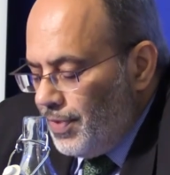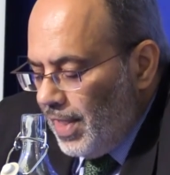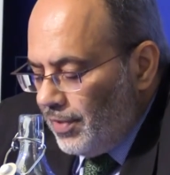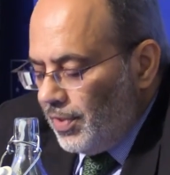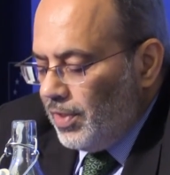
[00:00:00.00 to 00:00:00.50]

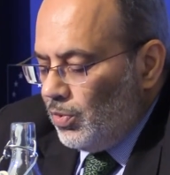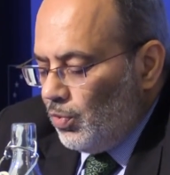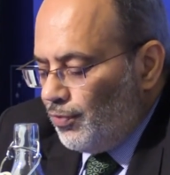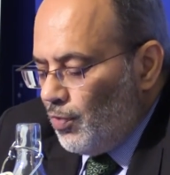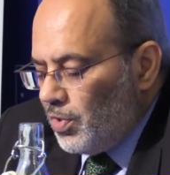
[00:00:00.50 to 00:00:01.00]
the entry
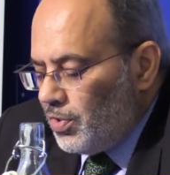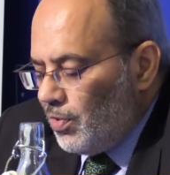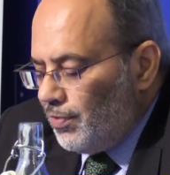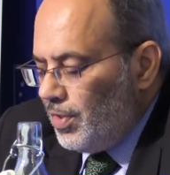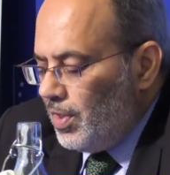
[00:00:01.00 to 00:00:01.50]
into force
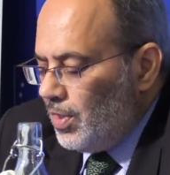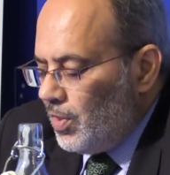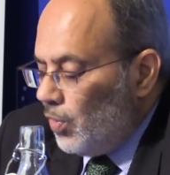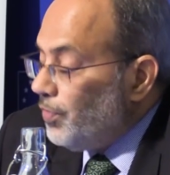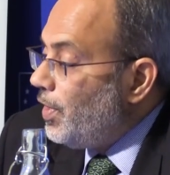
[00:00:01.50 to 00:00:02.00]
of the
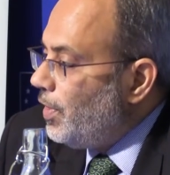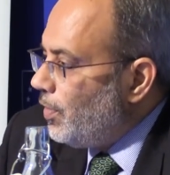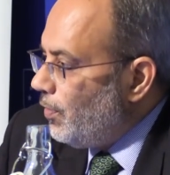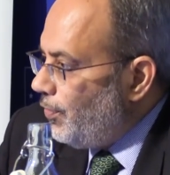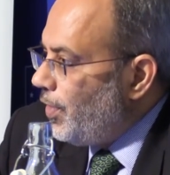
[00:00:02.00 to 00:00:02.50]

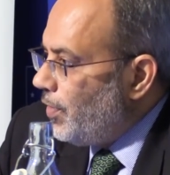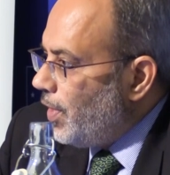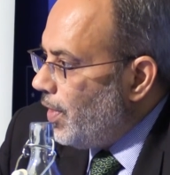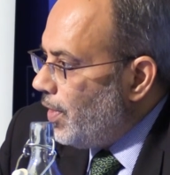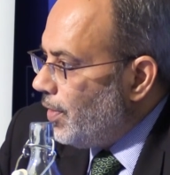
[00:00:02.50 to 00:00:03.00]
continental free
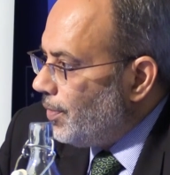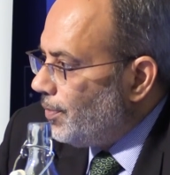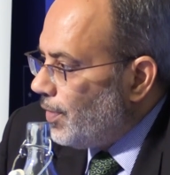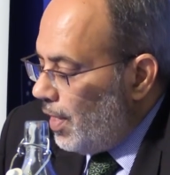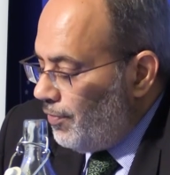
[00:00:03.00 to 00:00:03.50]
trade area,
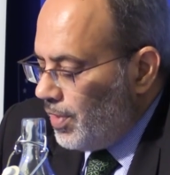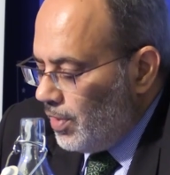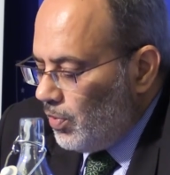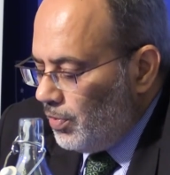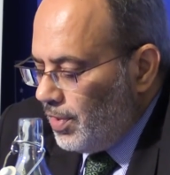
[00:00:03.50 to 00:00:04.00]

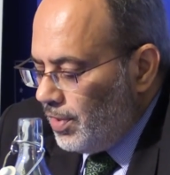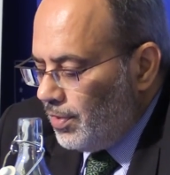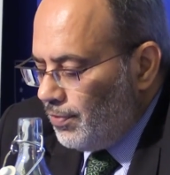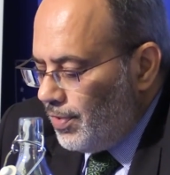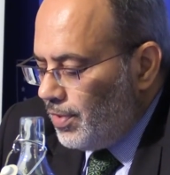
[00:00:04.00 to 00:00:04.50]
African
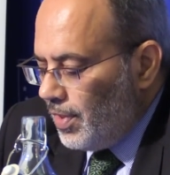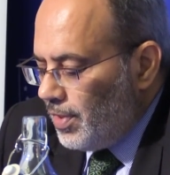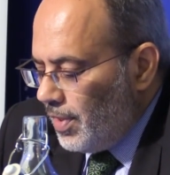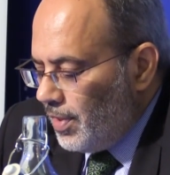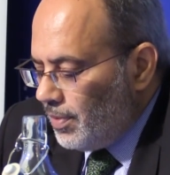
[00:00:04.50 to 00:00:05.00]
continental free
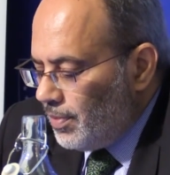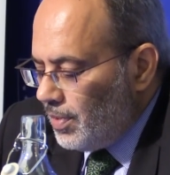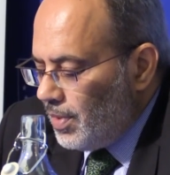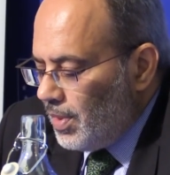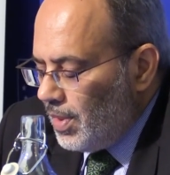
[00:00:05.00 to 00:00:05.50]
trade area,
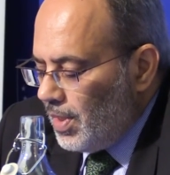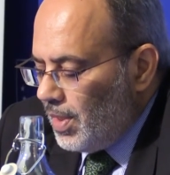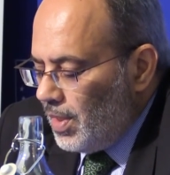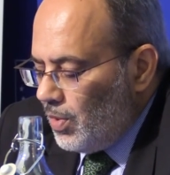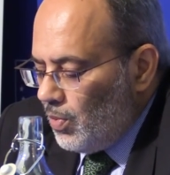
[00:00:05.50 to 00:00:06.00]

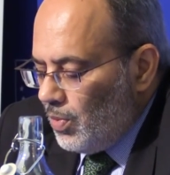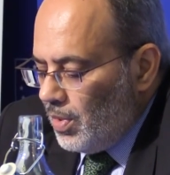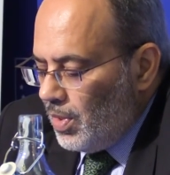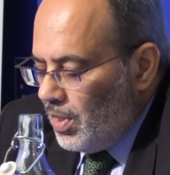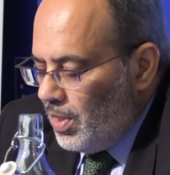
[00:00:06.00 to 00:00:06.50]

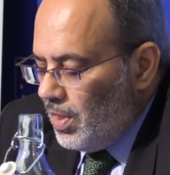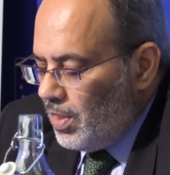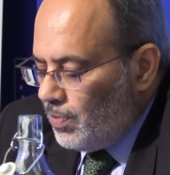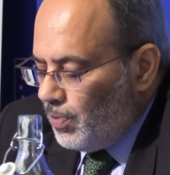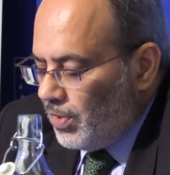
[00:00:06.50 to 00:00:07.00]

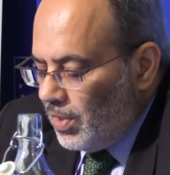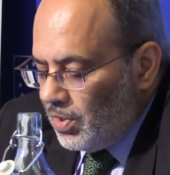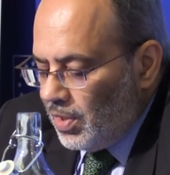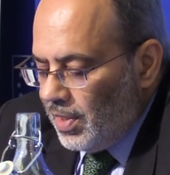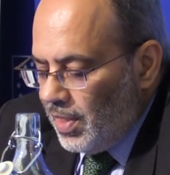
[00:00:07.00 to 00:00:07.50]
is
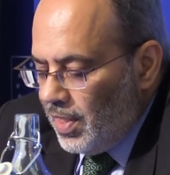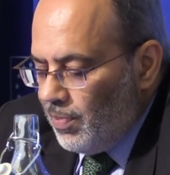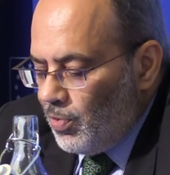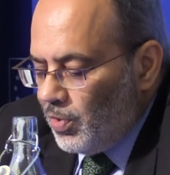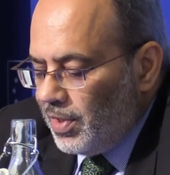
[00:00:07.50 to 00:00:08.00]
potentially an
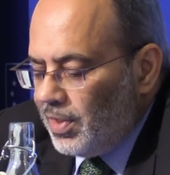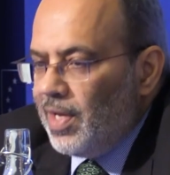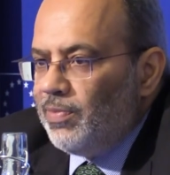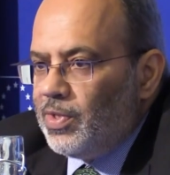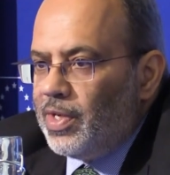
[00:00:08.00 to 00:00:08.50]
important
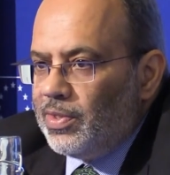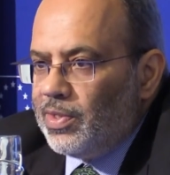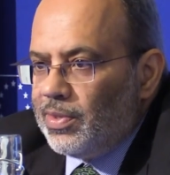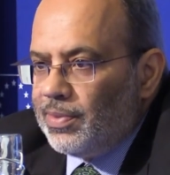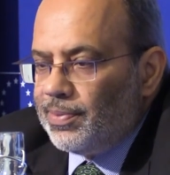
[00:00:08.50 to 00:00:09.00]
game
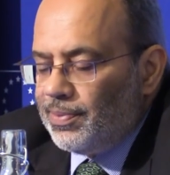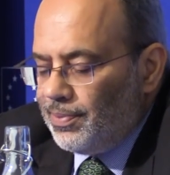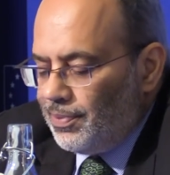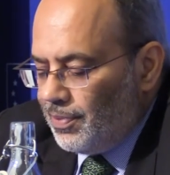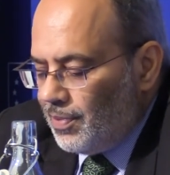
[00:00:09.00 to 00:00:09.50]
changer.
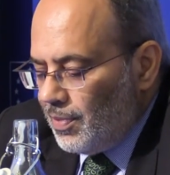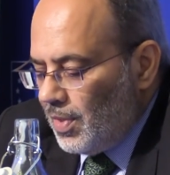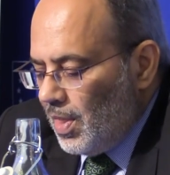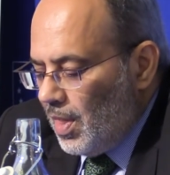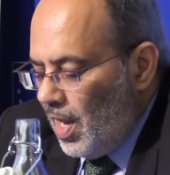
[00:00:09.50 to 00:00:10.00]

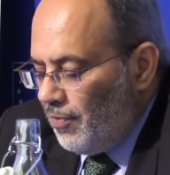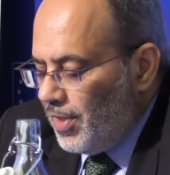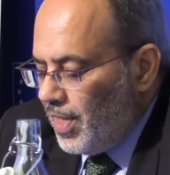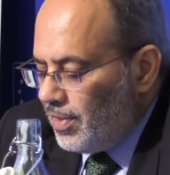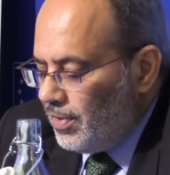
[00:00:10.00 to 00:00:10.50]

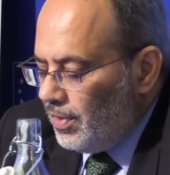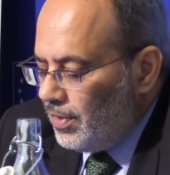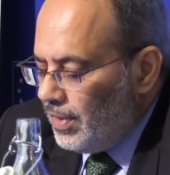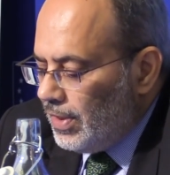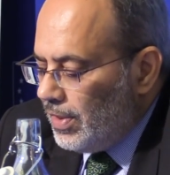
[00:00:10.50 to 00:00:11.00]
Africa is
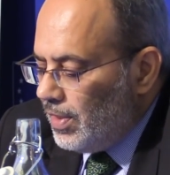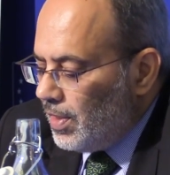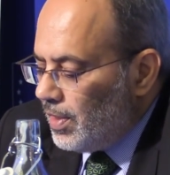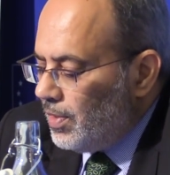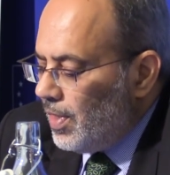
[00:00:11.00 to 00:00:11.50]
since this
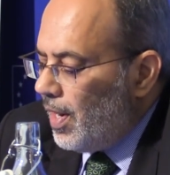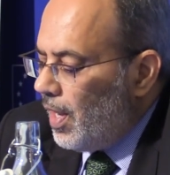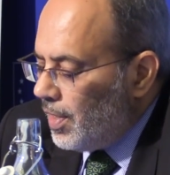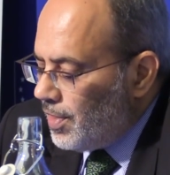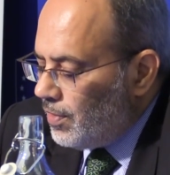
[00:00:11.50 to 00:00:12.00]
year the
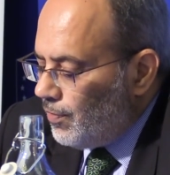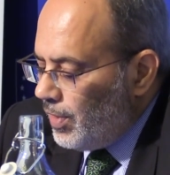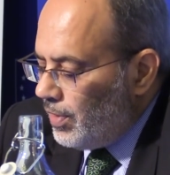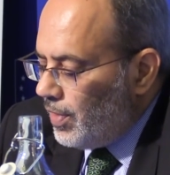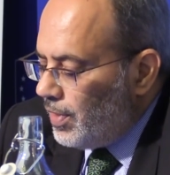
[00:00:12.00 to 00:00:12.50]
largest
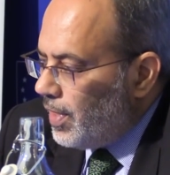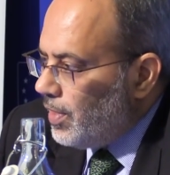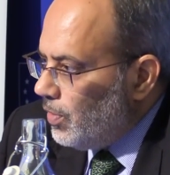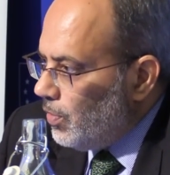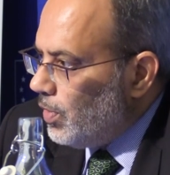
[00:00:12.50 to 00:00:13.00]
free trade area
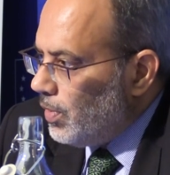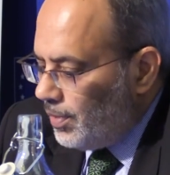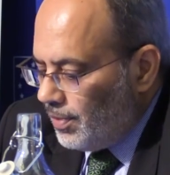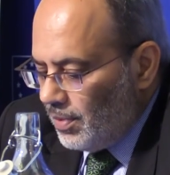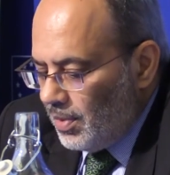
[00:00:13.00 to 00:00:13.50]
world
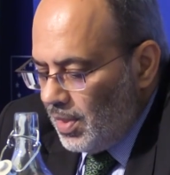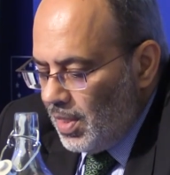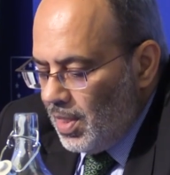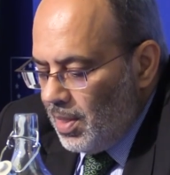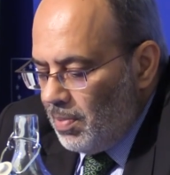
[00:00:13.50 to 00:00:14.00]

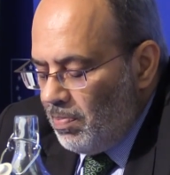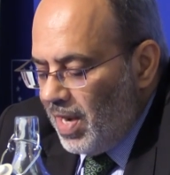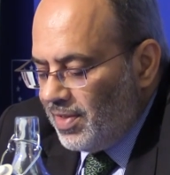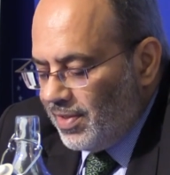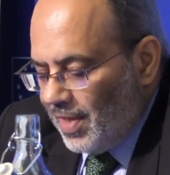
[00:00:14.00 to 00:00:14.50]

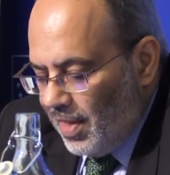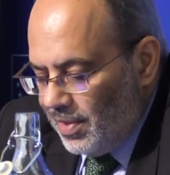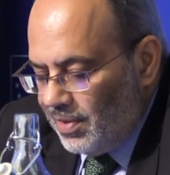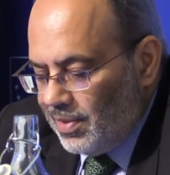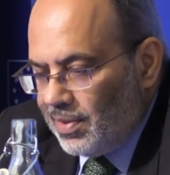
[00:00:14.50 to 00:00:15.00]
by
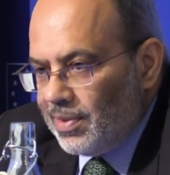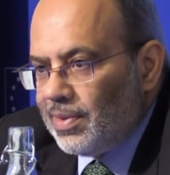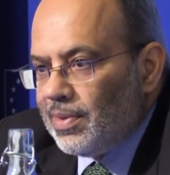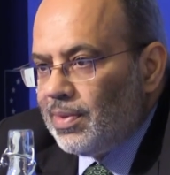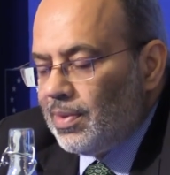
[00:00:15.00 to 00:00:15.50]
size,
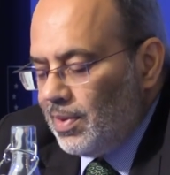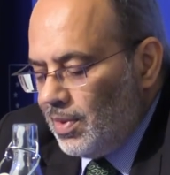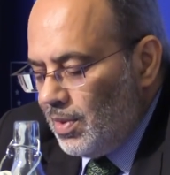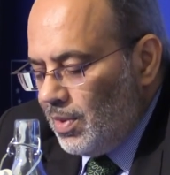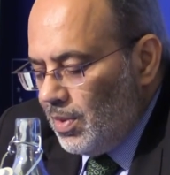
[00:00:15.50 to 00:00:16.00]

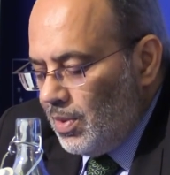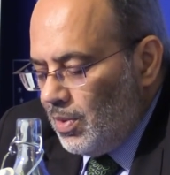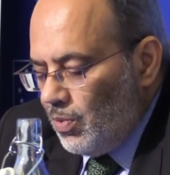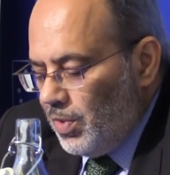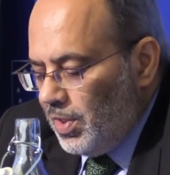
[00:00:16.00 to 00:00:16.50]

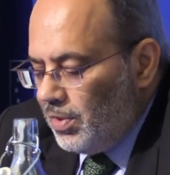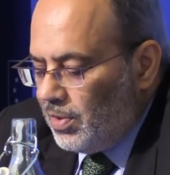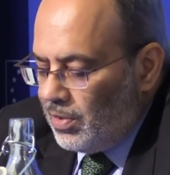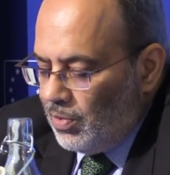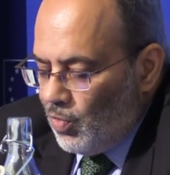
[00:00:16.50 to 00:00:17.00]
with
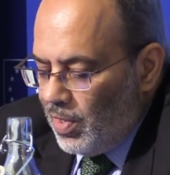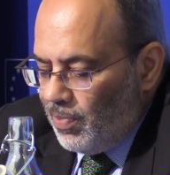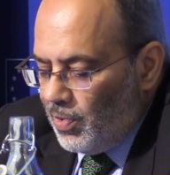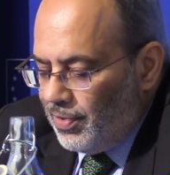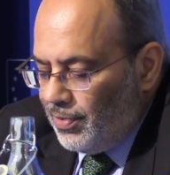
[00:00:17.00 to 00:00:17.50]
its uh,
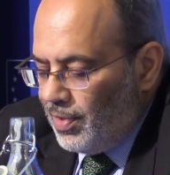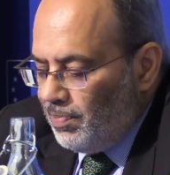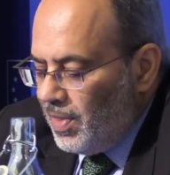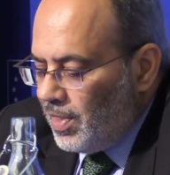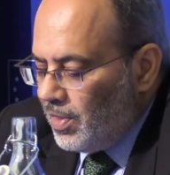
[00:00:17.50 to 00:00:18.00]

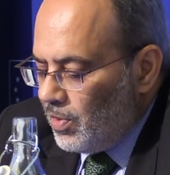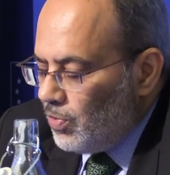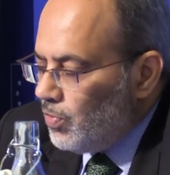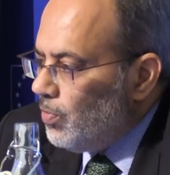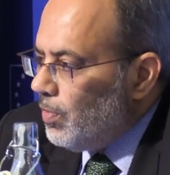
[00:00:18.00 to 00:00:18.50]
1.3 billion
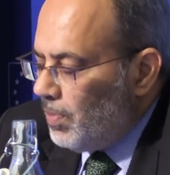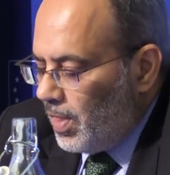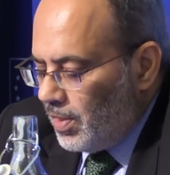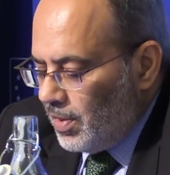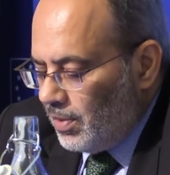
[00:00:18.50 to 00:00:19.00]
consumer
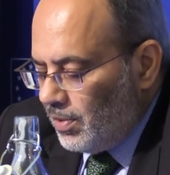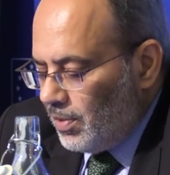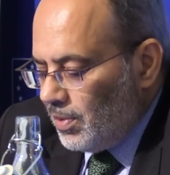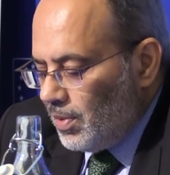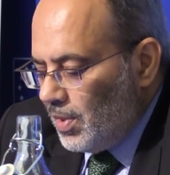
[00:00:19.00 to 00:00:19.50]
market,
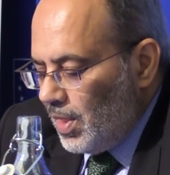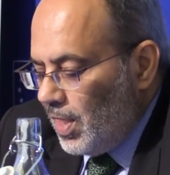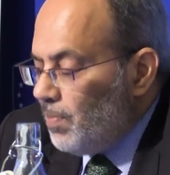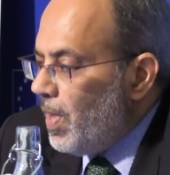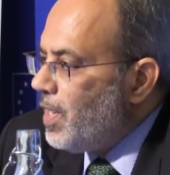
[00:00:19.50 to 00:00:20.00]

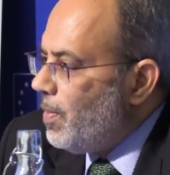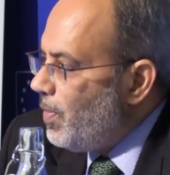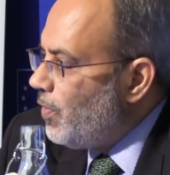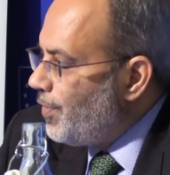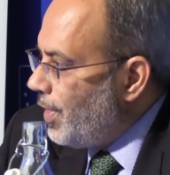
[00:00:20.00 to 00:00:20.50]
and by
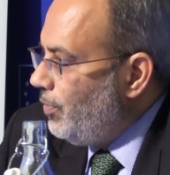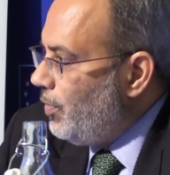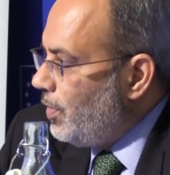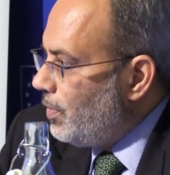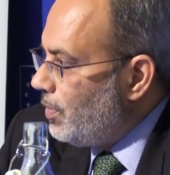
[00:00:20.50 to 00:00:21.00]
number of
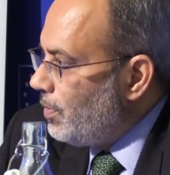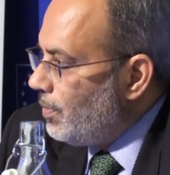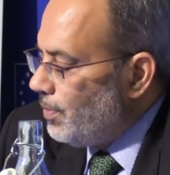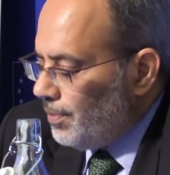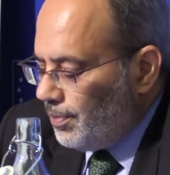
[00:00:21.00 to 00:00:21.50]
countries,
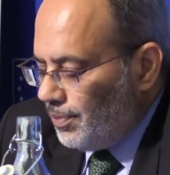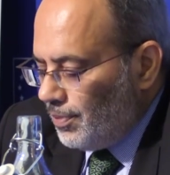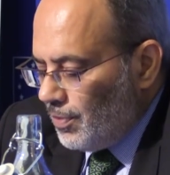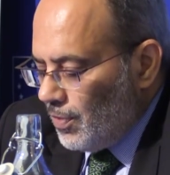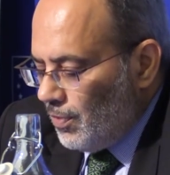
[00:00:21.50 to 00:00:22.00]

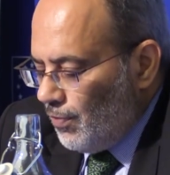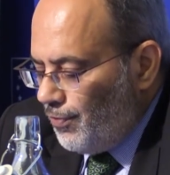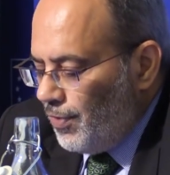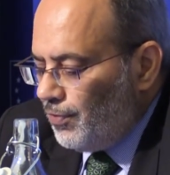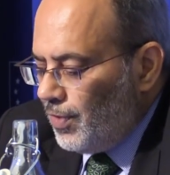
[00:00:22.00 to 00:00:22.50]

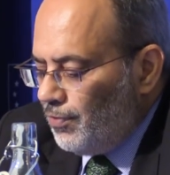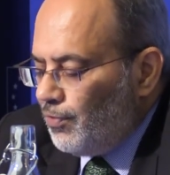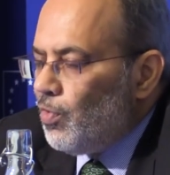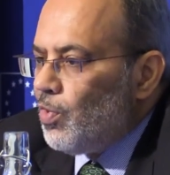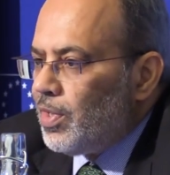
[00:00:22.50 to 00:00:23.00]

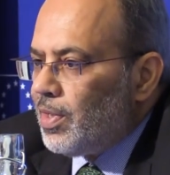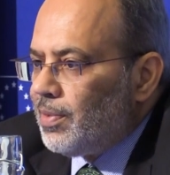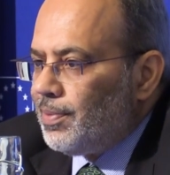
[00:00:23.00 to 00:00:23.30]
54